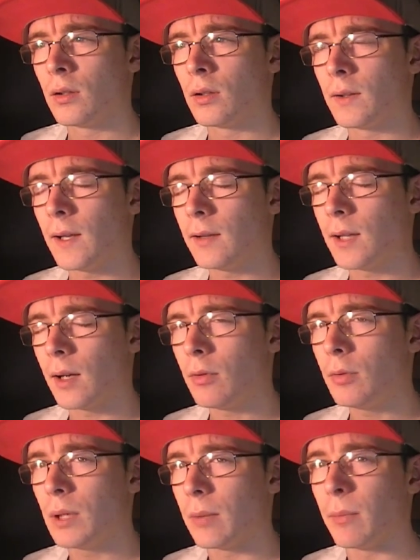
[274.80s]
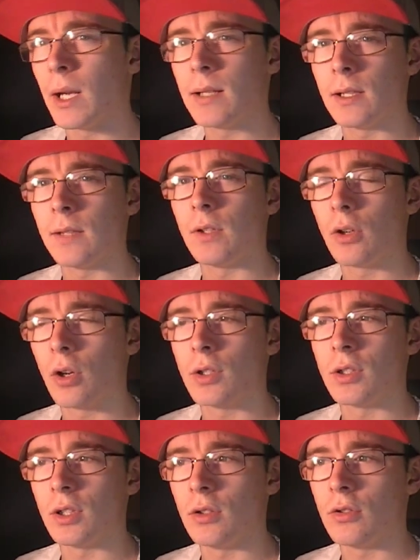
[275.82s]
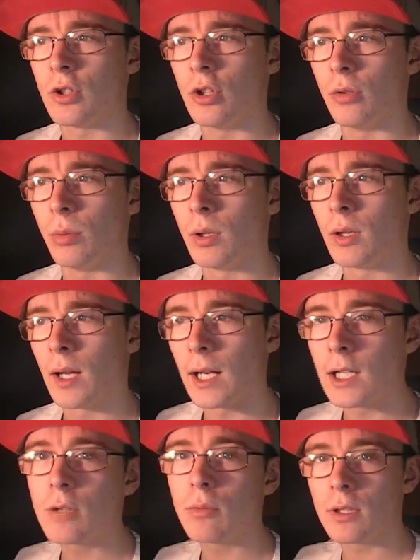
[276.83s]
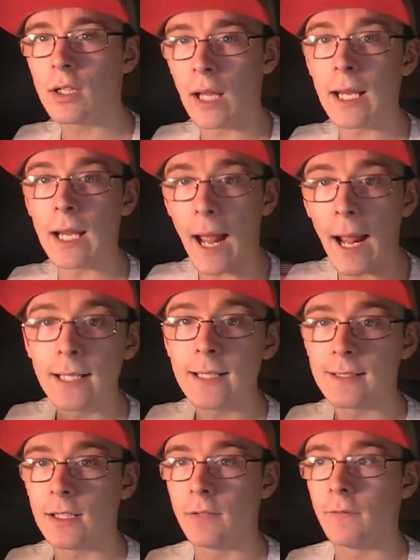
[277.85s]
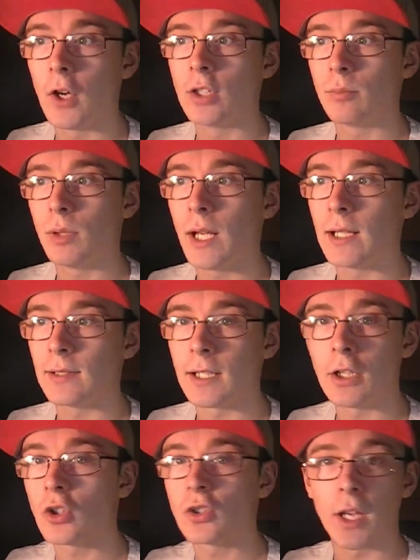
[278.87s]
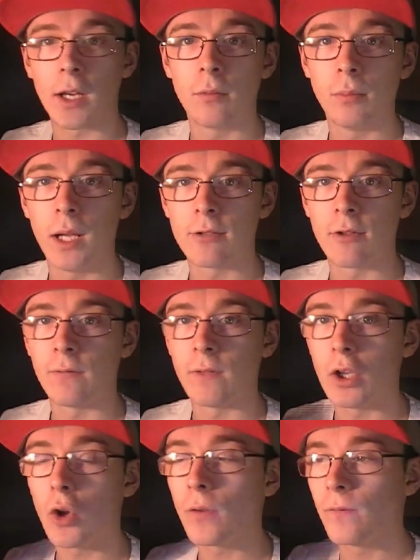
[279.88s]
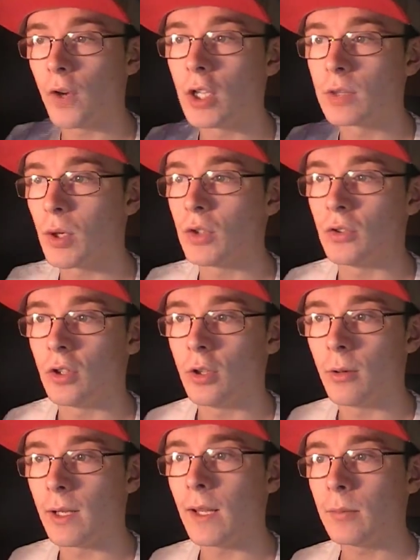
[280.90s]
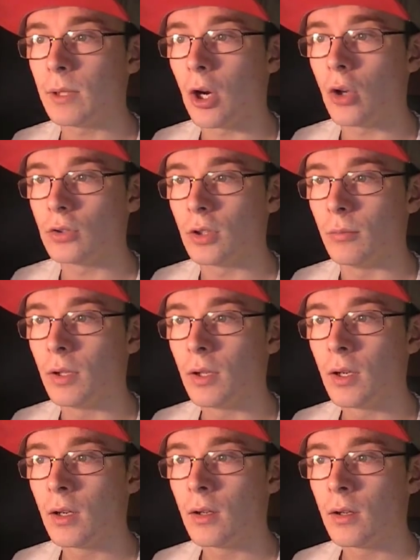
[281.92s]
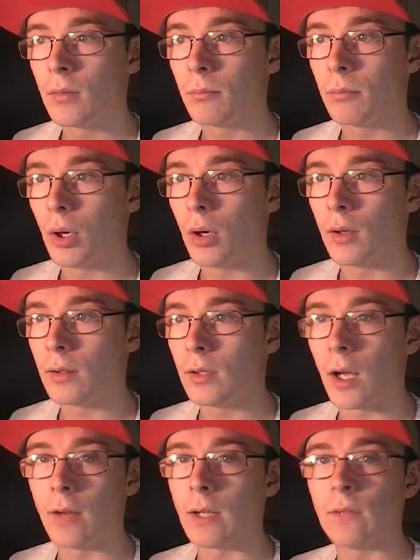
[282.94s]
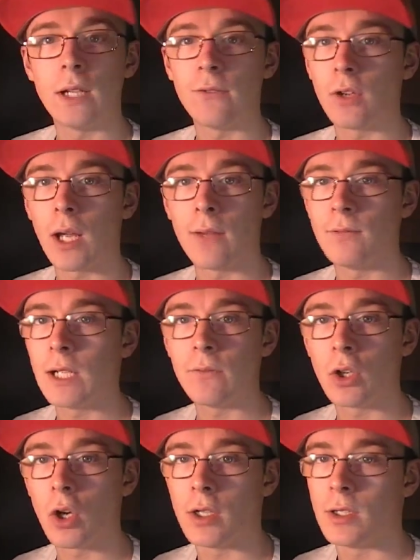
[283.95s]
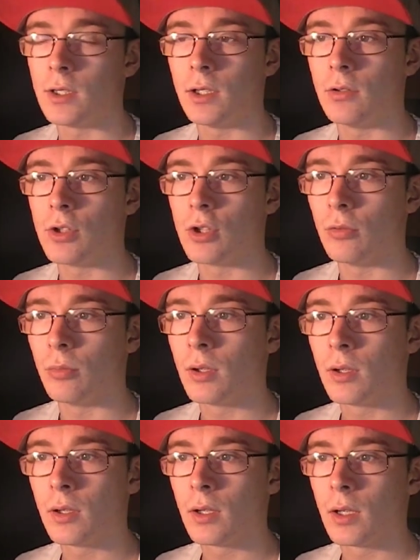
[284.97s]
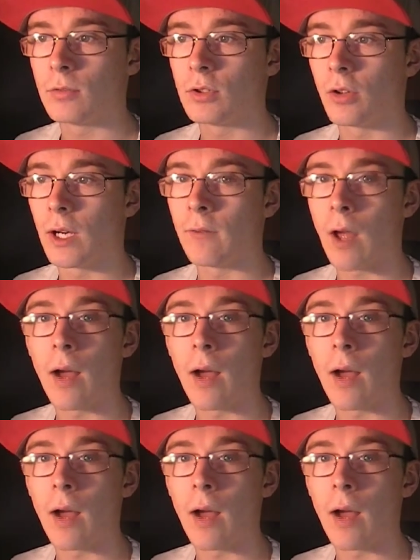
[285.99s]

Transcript: That would be amazing if you got into YouTube. And you would, and it's in the first place, you're not second place or anything, you're the first person to do it. That'd be awesome. But no, I've never got into YouTube. I'm sorry.